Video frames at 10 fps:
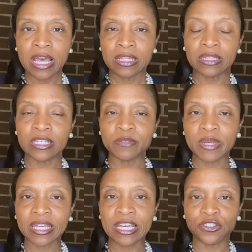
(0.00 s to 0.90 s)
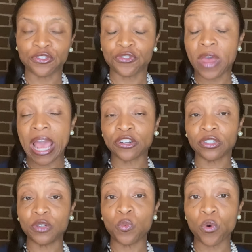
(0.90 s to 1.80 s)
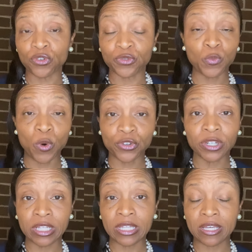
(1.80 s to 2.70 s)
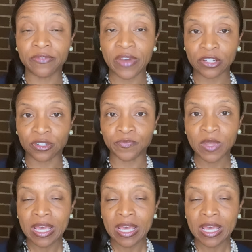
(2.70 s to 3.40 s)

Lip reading: that these medications are actually worsening the infection.